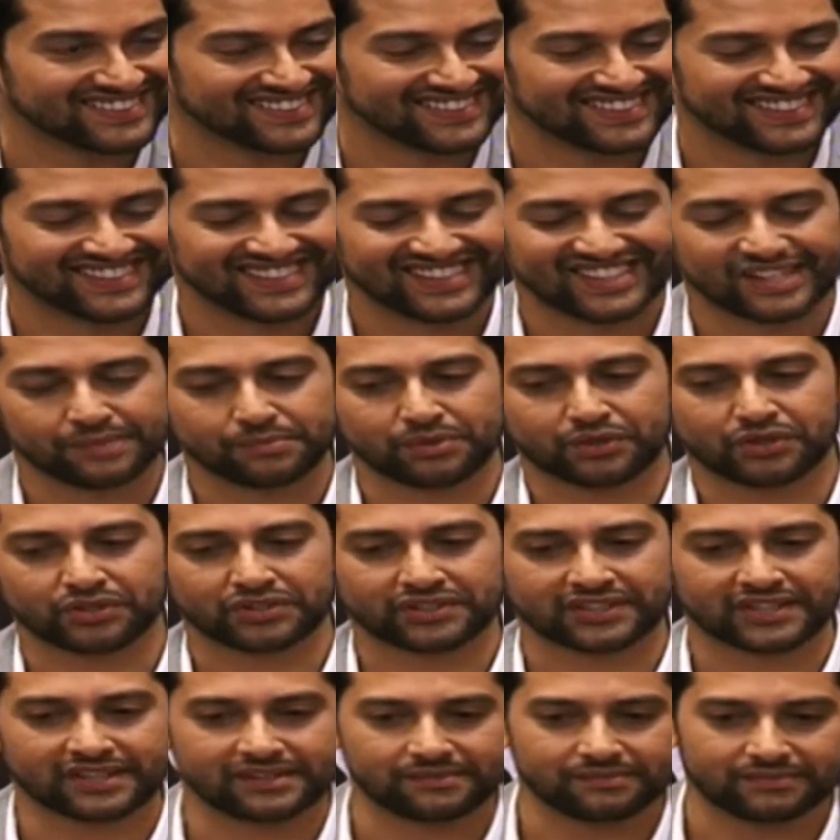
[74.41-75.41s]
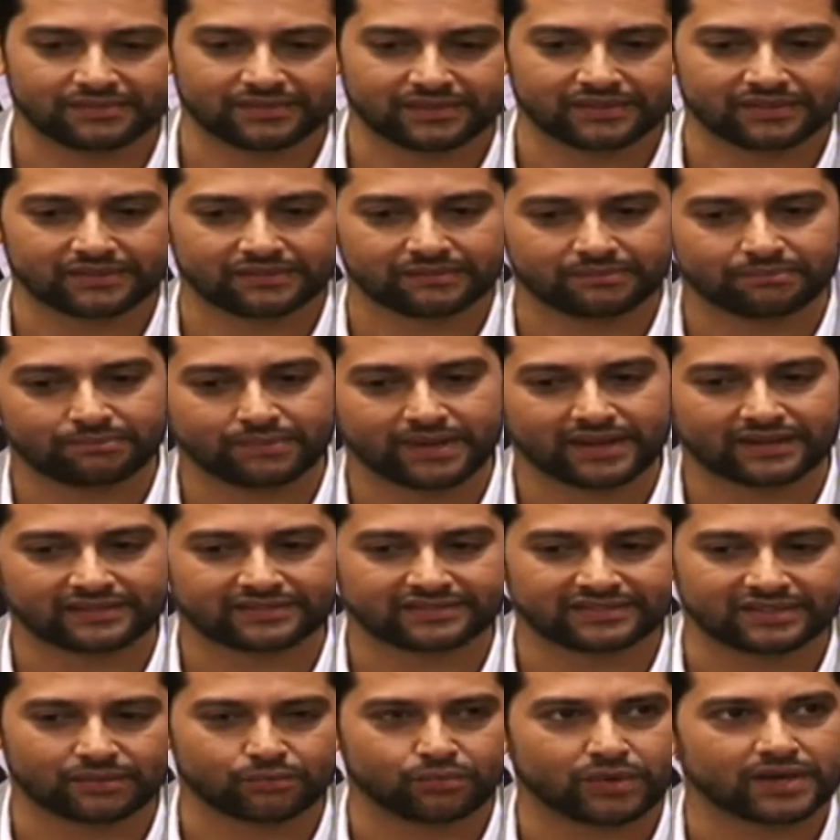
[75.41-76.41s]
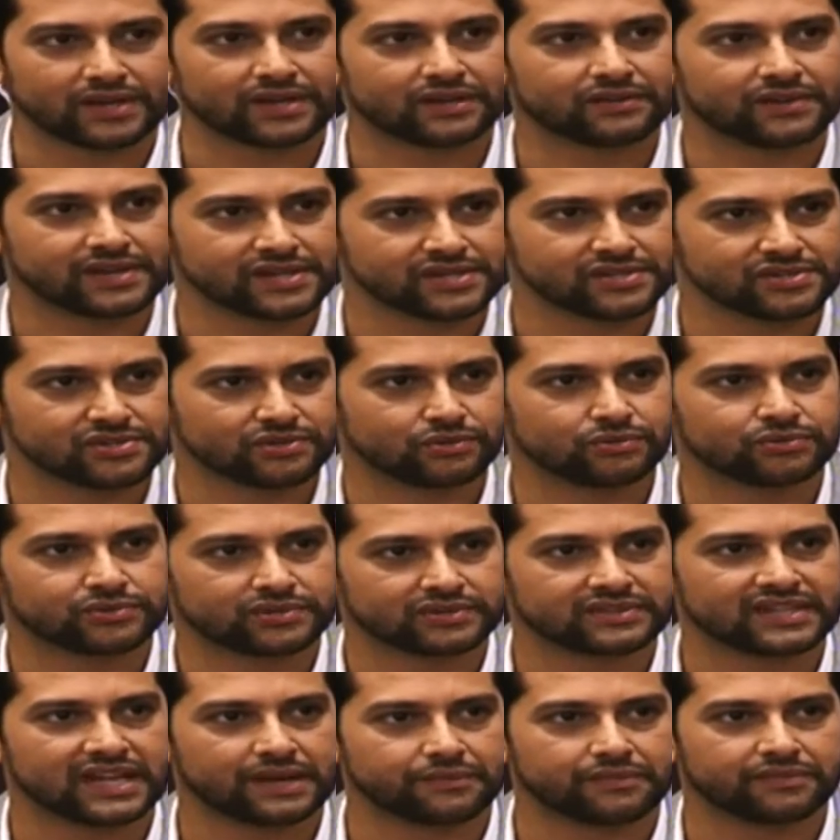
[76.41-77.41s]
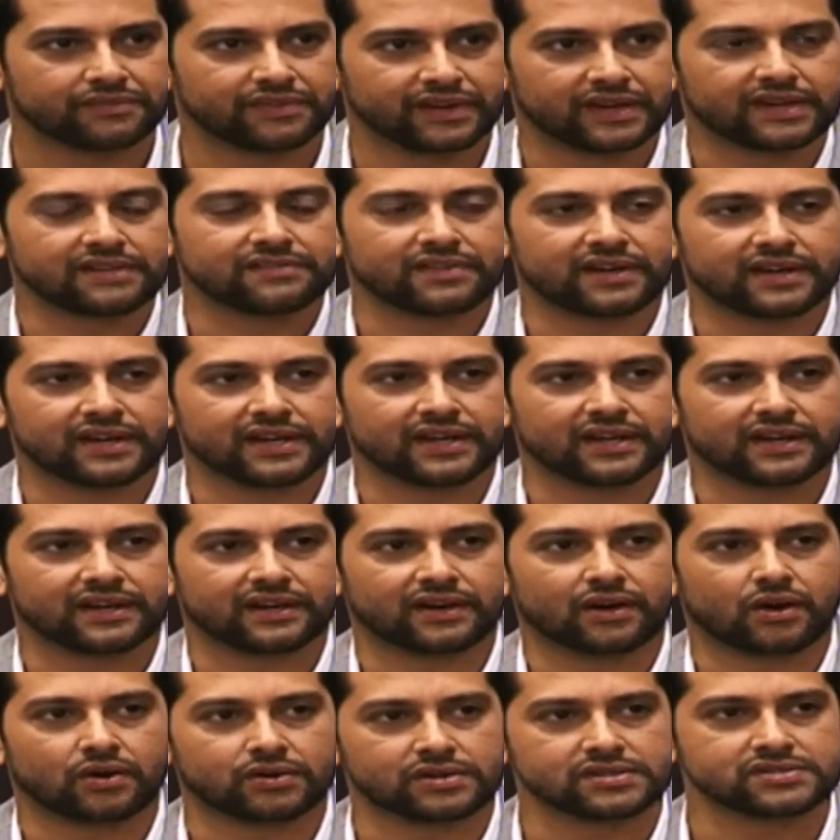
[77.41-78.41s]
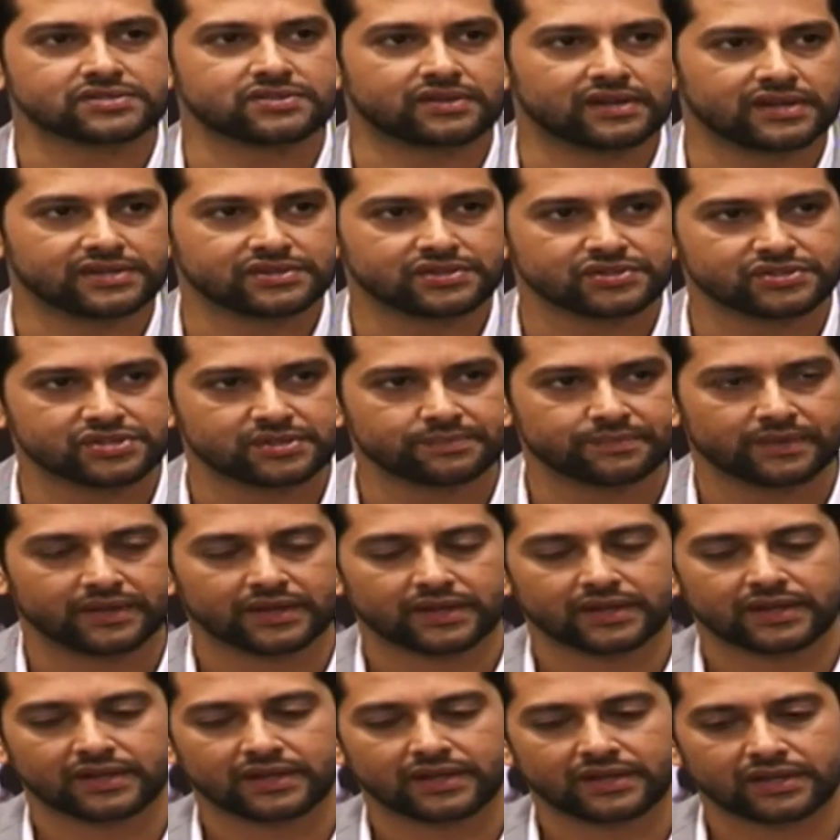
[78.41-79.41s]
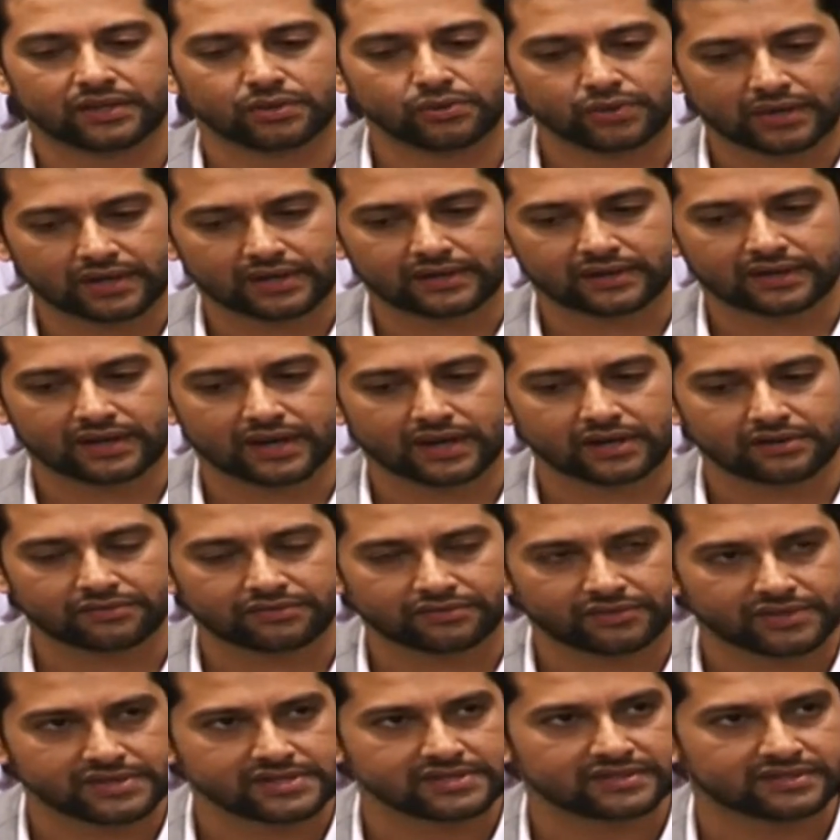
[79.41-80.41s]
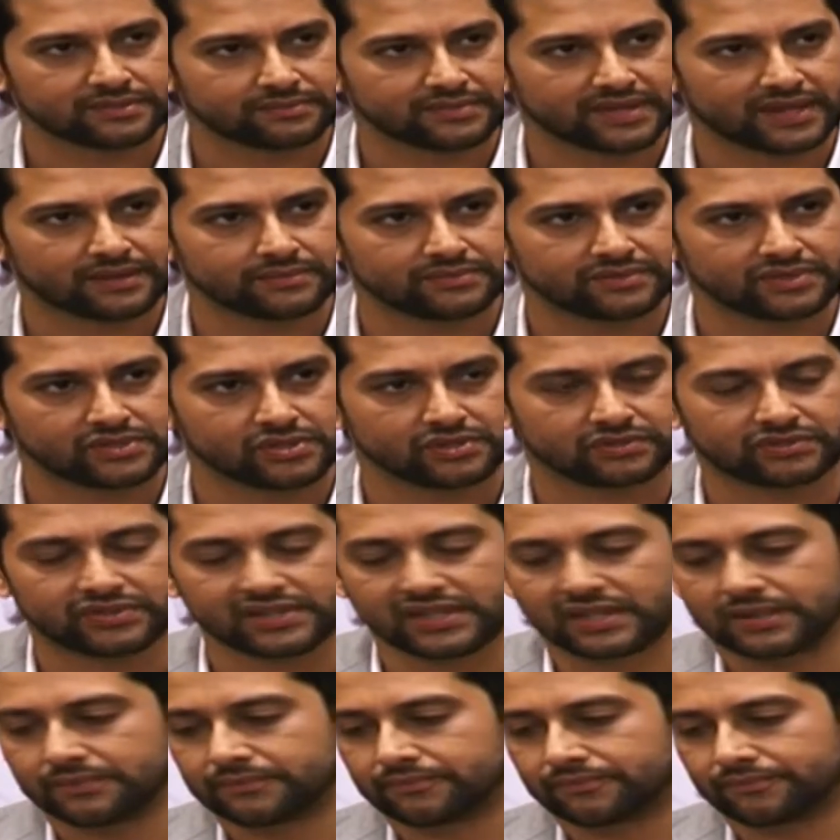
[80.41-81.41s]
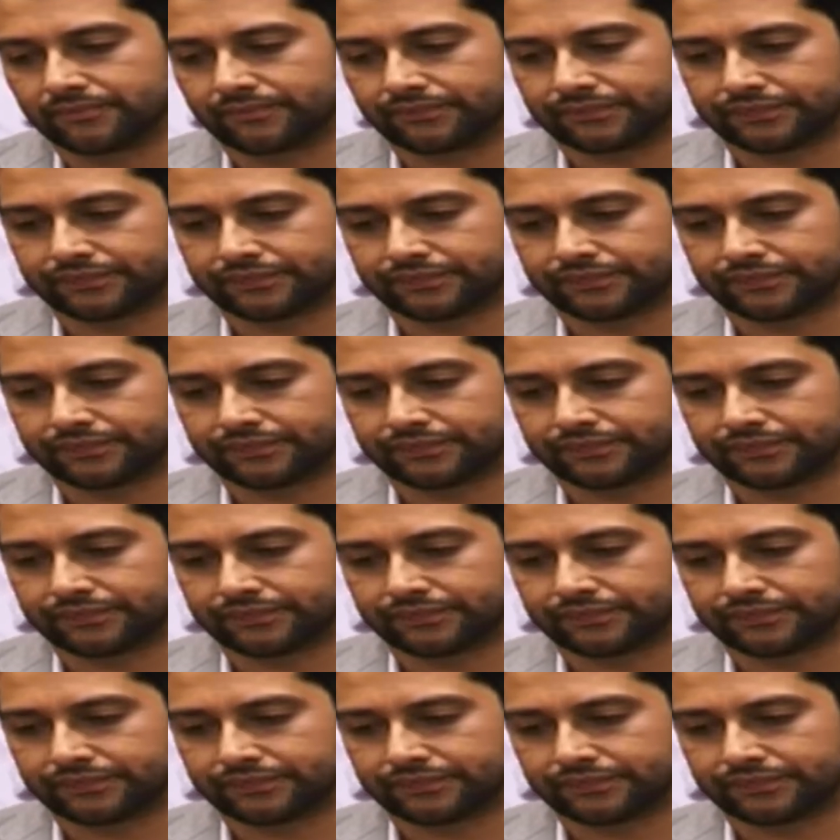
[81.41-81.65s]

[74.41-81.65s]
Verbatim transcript: Mm-hmm. You know, because it can make someone cringe who doesn't have a very, very uh, honest relationship. You can kind of cringe sometimes in your seat.